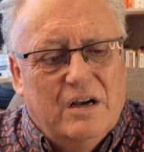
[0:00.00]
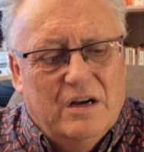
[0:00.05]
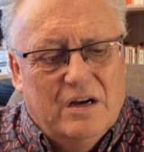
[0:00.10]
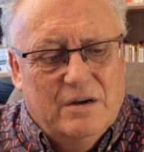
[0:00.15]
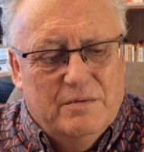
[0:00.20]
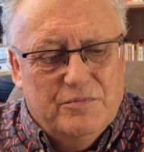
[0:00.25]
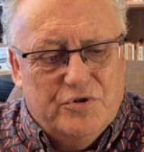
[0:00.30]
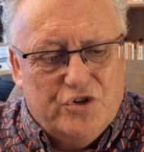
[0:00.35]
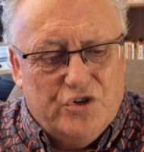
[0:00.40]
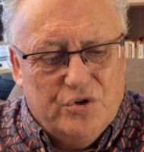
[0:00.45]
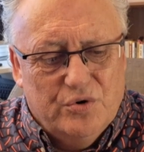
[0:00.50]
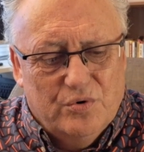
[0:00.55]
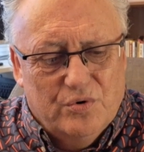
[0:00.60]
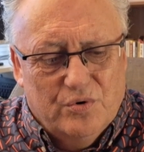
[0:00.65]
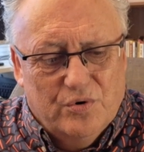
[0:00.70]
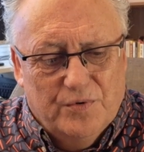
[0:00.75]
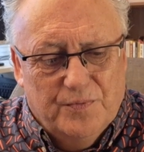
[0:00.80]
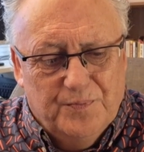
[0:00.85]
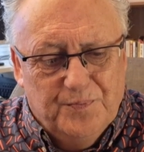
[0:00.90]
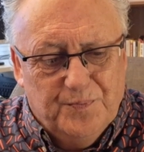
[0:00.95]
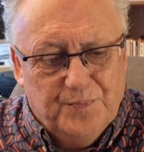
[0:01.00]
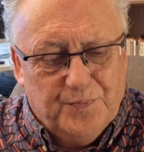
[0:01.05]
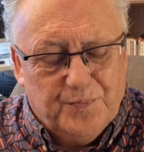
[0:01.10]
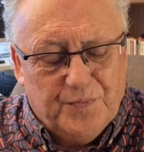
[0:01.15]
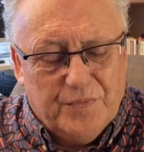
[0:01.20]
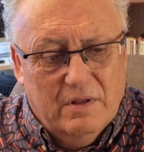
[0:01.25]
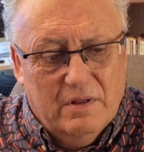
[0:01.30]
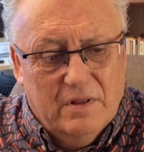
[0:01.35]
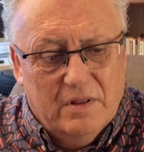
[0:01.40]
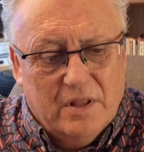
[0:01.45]
I'm sure
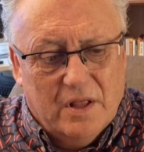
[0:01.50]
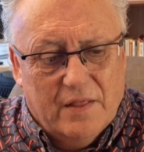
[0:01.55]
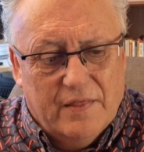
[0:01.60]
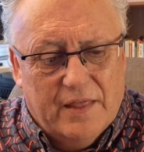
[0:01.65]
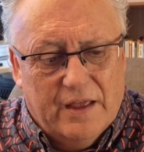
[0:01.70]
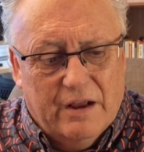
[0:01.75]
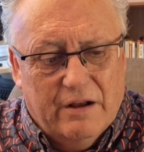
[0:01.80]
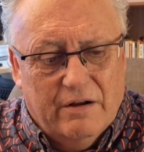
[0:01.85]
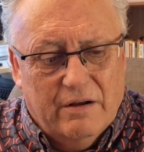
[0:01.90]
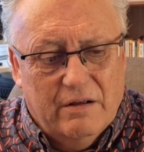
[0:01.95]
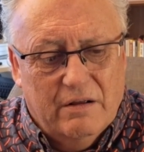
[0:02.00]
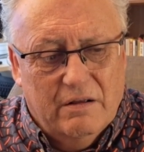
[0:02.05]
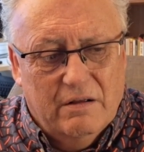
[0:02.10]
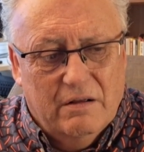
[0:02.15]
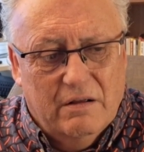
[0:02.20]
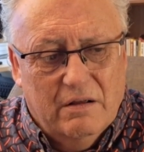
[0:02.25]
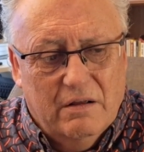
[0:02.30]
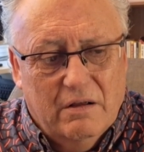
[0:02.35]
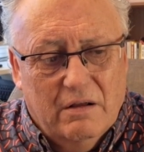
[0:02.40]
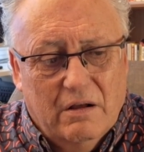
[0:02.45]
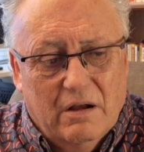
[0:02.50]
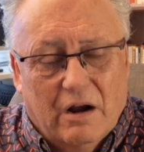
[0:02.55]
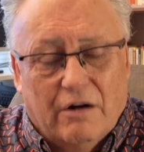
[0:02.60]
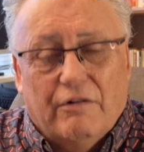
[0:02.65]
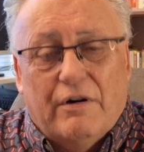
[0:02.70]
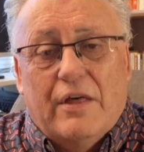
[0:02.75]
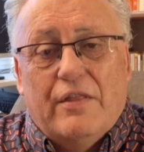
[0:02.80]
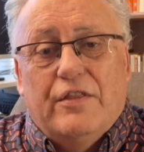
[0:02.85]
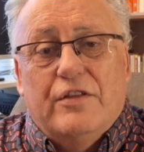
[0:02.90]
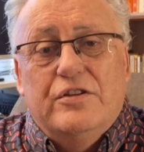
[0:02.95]
that there are
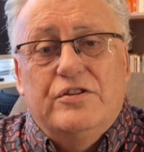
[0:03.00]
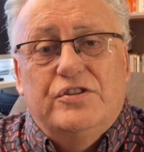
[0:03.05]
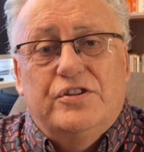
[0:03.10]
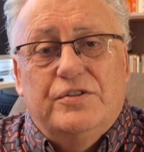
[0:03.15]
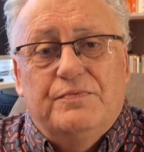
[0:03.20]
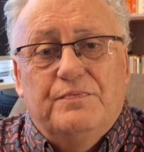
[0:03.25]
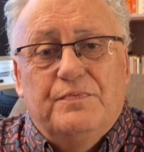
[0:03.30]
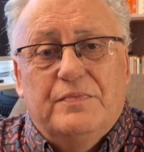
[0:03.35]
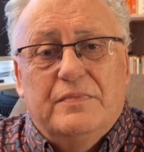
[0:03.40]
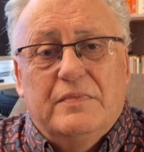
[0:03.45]
others.